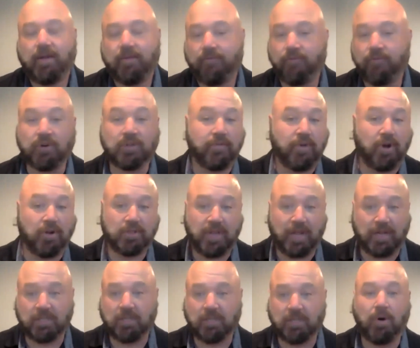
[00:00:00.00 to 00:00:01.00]
First of all,
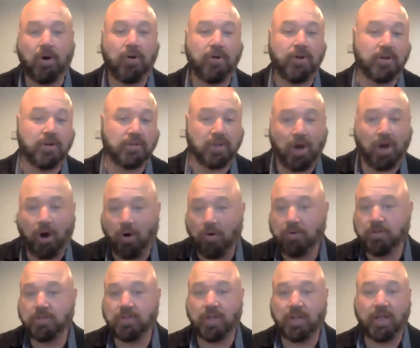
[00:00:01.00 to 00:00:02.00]
testimonials,
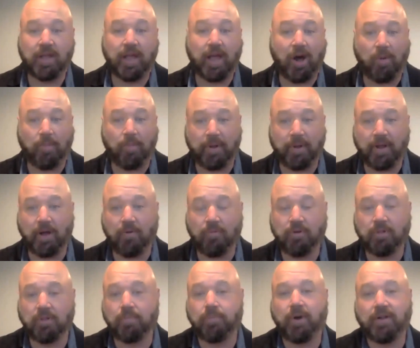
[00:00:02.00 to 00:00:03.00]
hosting, helping out
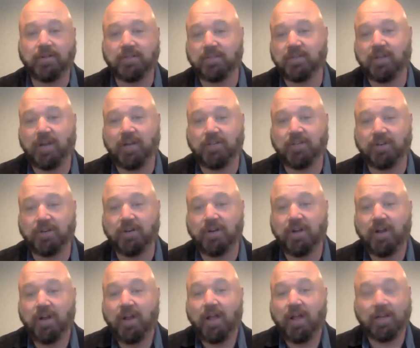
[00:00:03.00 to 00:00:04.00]
with the presentation.
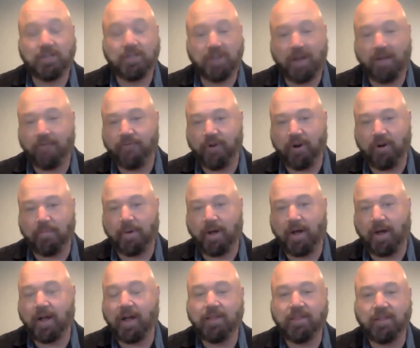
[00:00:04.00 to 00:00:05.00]
And John
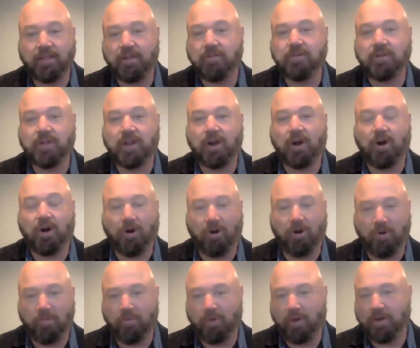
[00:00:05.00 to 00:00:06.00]
Fehrenbach, I think you did a
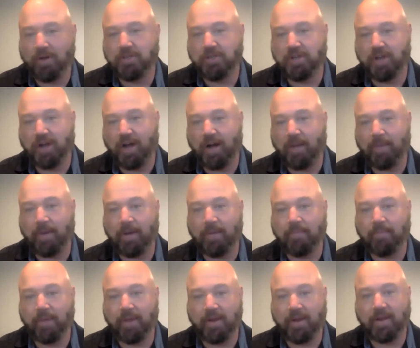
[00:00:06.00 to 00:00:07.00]
home run job
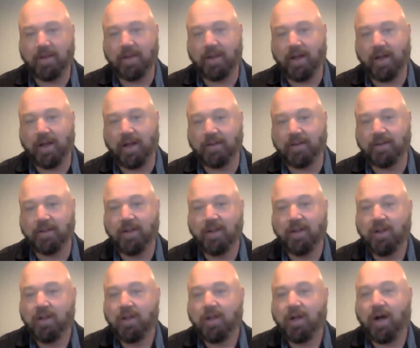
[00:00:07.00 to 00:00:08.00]
on Monday night,
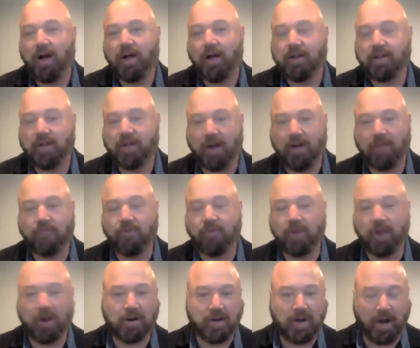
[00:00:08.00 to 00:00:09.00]
covering
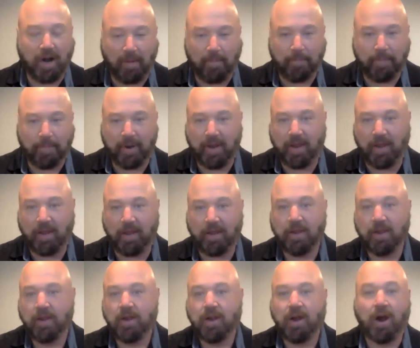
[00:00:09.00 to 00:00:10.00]
our company,
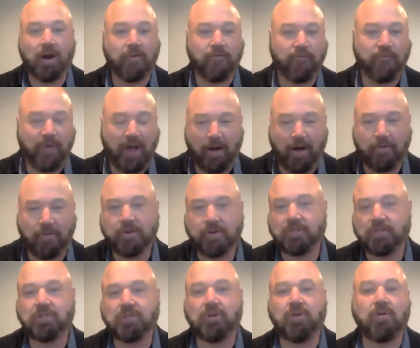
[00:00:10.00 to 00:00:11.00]
our founder
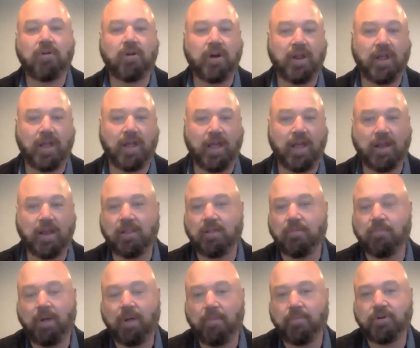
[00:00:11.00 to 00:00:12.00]
story, and the
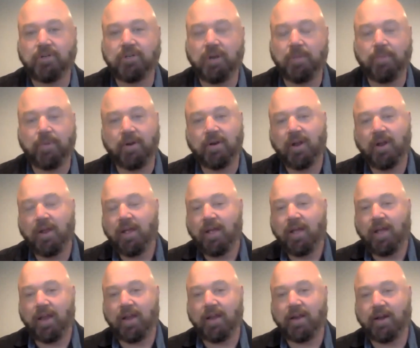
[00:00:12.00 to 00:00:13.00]
membership.
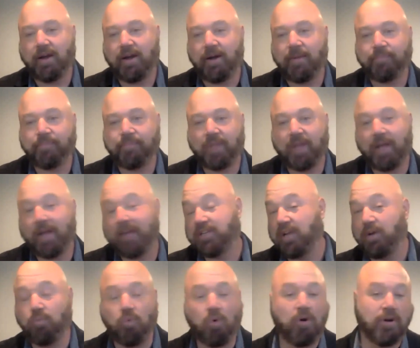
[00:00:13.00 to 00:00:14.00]
And as
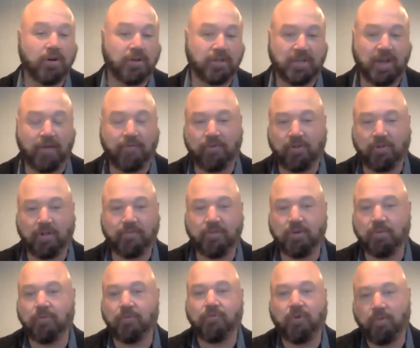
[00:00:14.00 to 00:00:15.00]
I'd warned several of
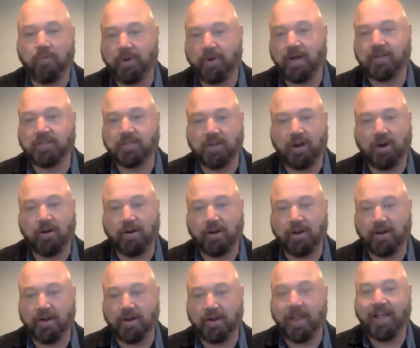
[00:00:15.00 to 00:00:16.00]
you before we got
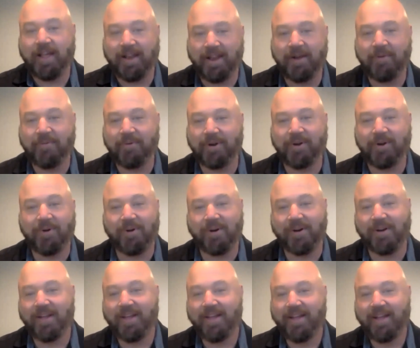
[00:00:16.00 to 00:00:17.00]
started and hit
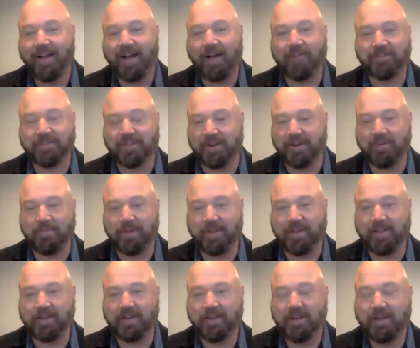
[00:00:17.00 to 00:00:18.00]
record, I was going to
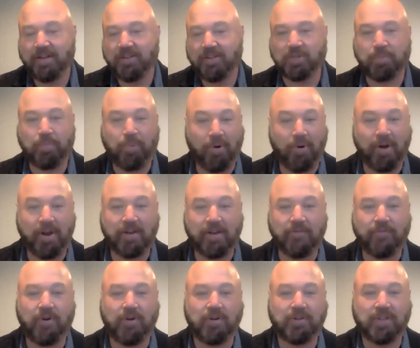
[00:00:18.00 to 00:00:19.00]
be just pointing to
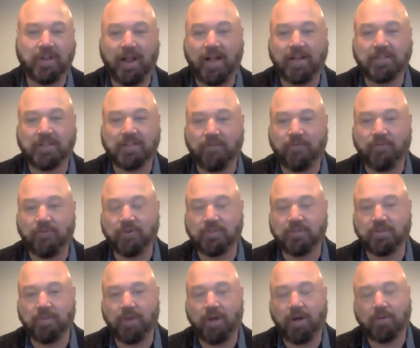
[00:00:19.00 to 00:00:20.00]
folks and asking for
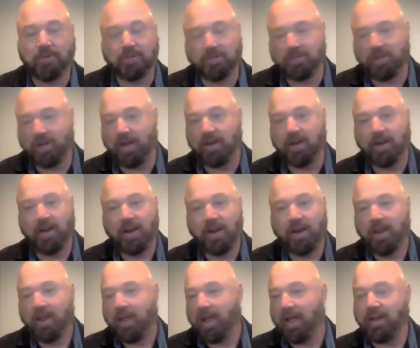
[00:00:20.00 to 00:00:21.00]
some help. So John,
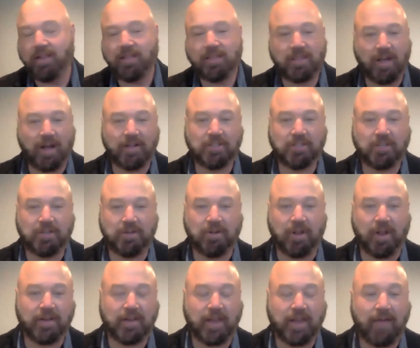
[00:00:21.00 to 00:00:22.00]
any thoughts you'd
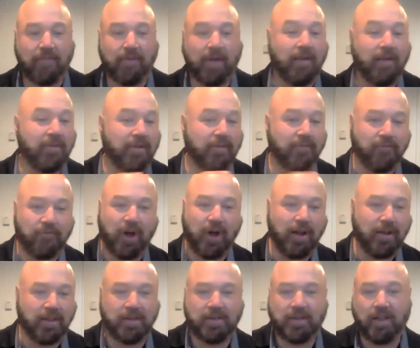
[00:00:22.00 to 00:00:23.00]
like to have, having
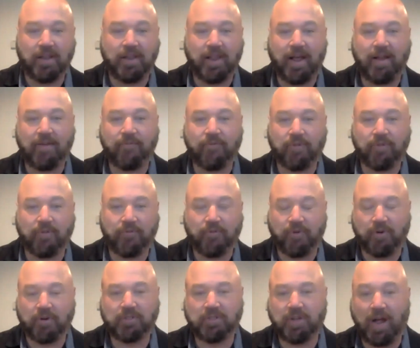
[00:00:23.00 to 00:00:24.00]
finally done that for the
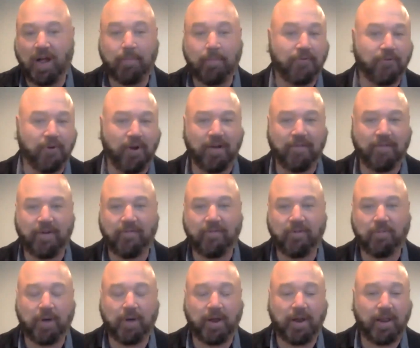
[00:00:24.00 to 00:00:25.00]
first time in front of
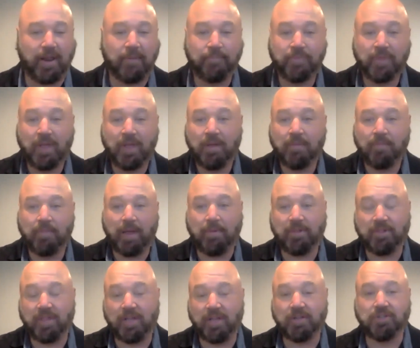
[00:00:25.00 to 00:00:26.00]
everybody? Maybe
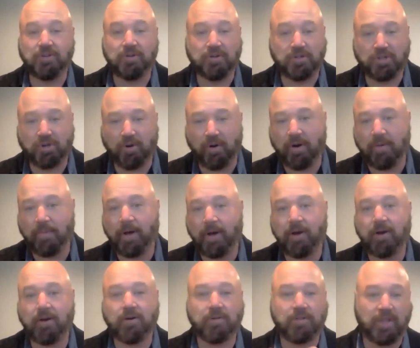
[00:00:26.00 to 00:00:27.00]
things you enjoyed
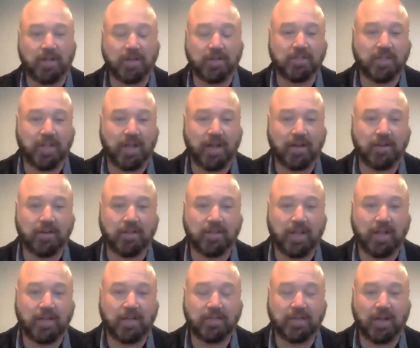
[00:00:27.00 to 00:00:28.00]
about it, or things
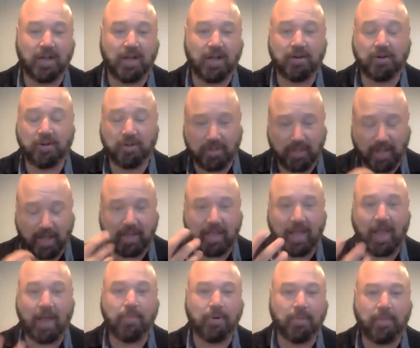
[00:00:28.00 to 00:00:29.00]
that
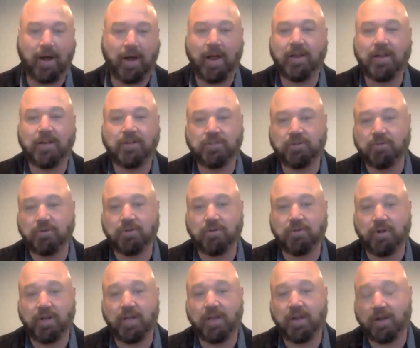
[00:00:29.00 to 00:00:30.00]
came to mind as you were
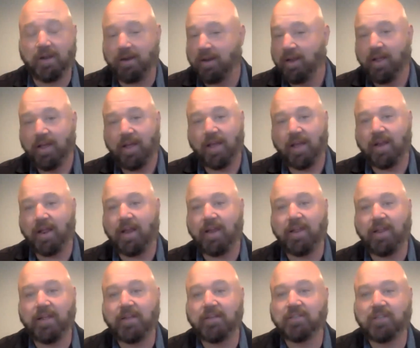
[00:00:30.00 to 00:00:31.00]
doing it, and
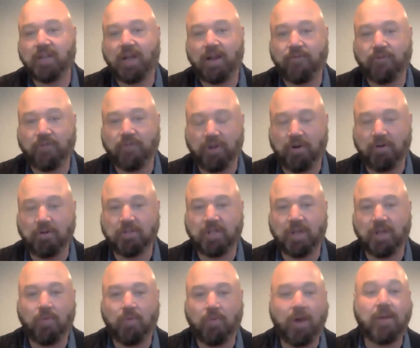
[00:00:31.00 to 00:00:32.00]
any insight for those
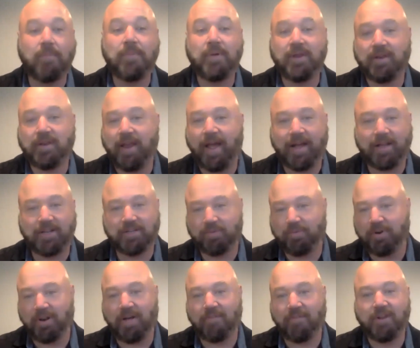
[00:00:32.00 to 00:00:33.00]
that want to be next.
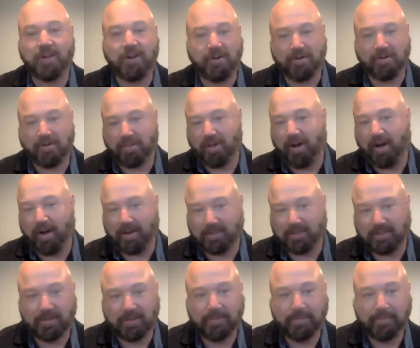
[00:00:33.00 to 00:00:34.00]
We'd love to hear your
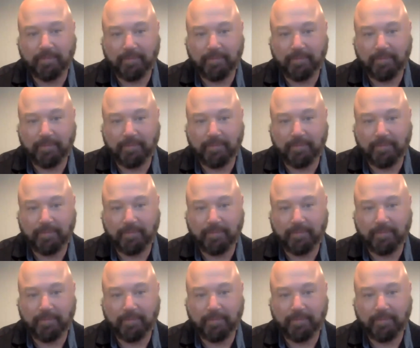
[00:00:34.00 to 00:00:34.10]
thoughts.